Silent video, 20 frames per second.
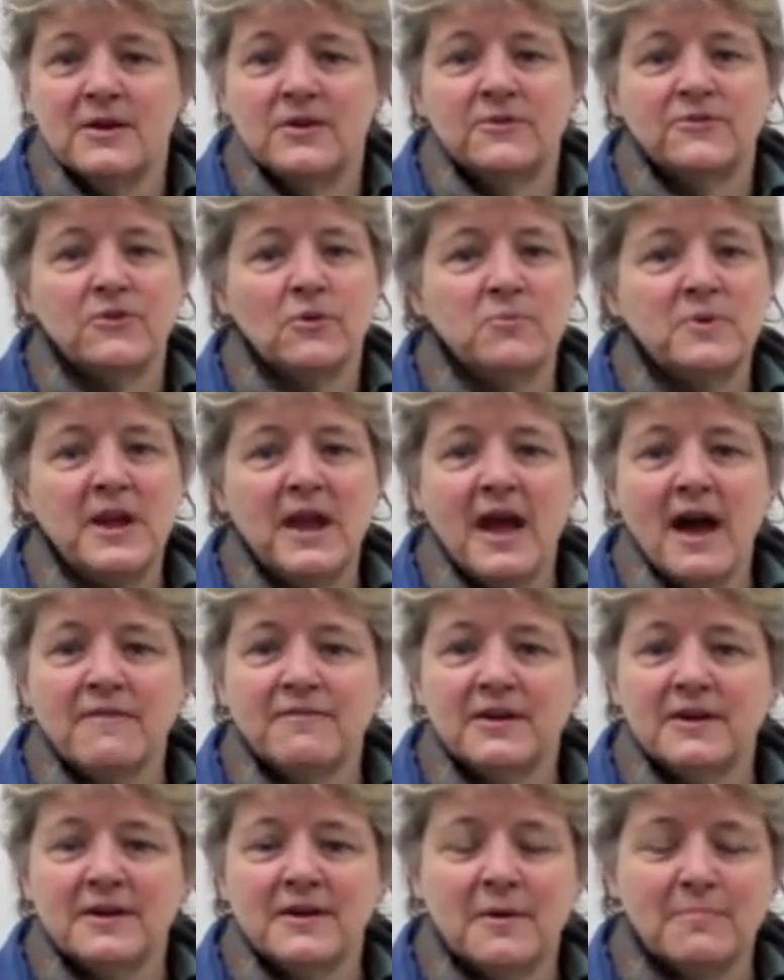So we have
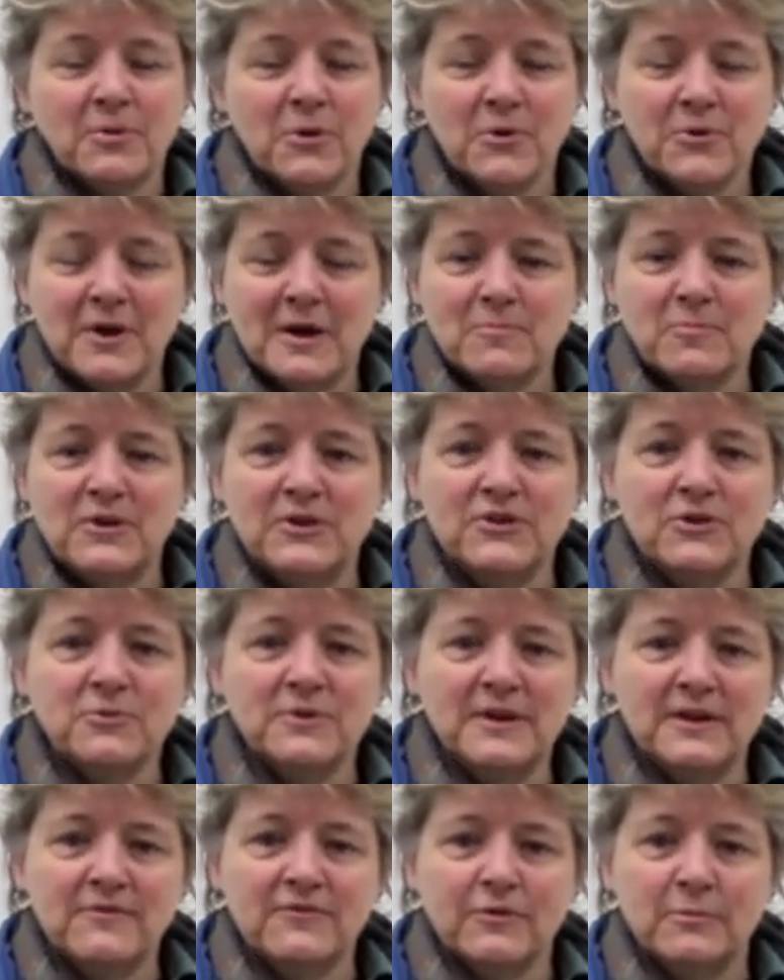a program we do,
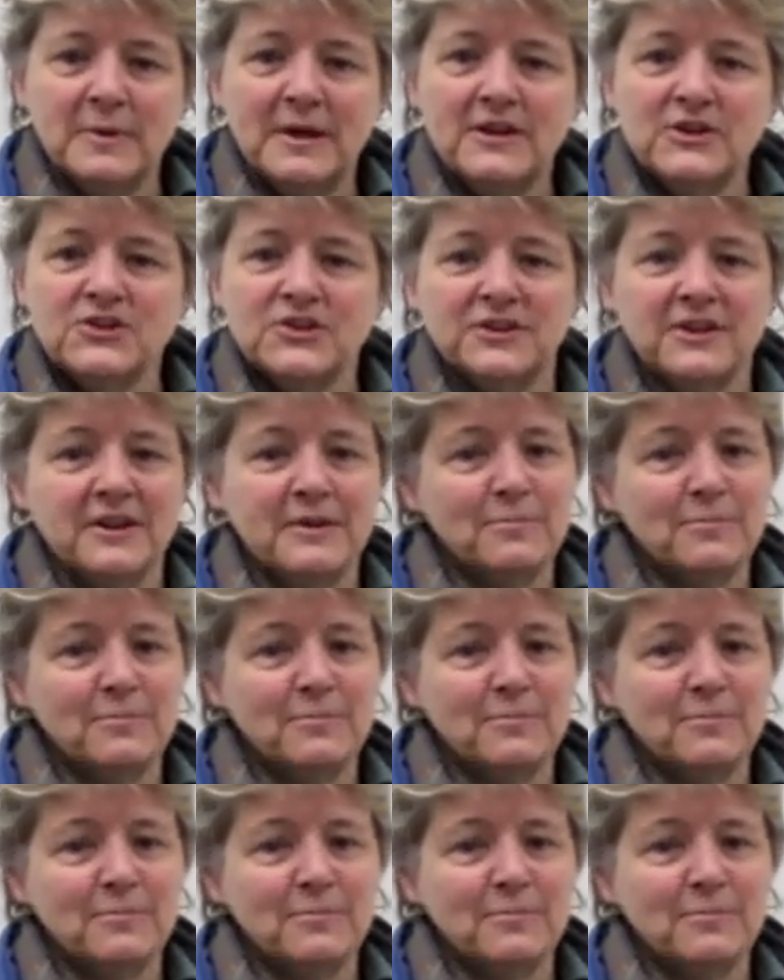and information